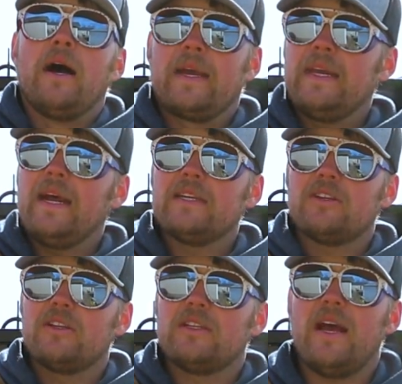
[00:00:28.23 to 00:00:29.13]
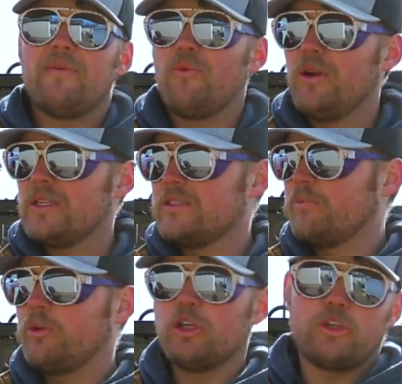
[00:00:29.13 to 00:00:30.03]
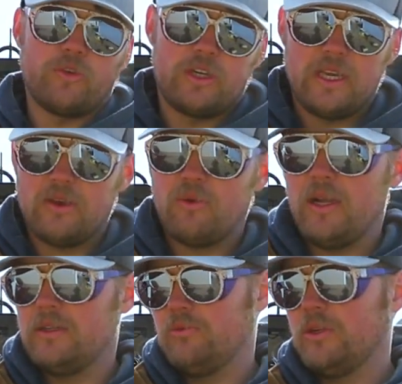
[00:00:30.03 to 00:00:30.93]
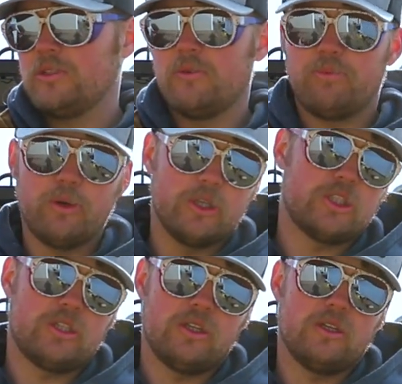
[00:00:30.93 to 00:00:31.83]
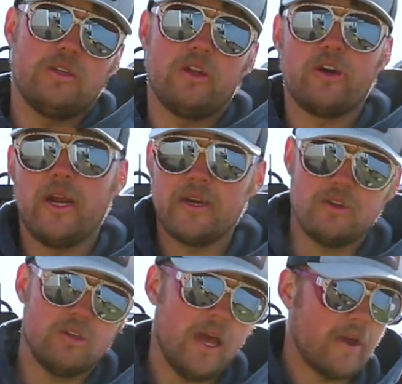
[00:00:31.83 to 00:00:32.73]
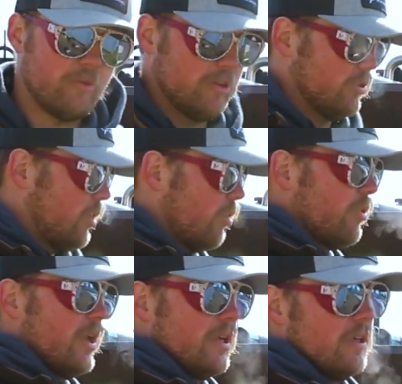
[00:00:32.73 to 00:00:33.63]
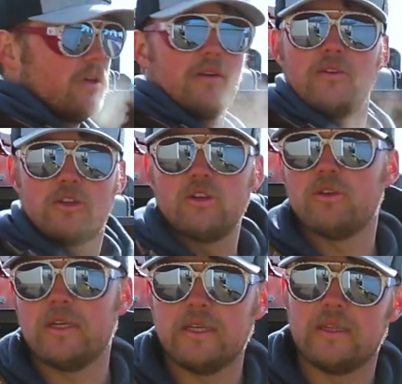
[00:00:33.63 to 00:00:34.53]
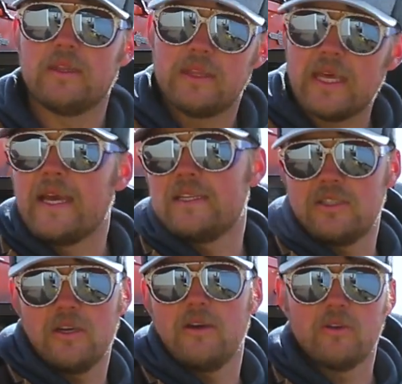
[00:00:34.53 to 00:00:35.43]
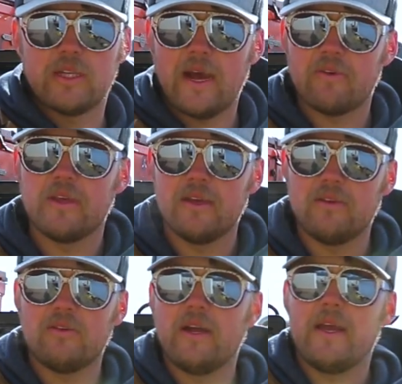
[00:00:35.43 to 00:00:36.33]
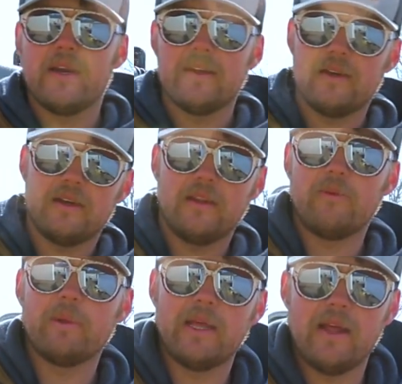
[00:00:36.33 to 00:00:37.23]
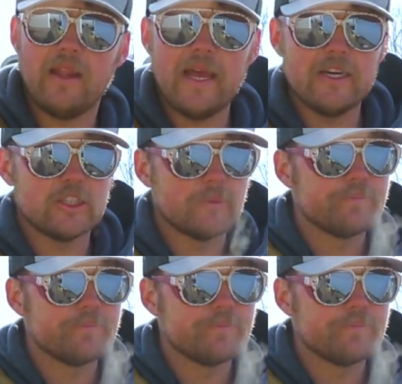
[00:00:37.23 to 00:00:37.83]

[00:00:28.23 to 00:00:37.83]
I get asked all the time, what is the push for TIG welding? What is the push to learn how to do that when you're already doing this, you know, downhill and a little bit of LH?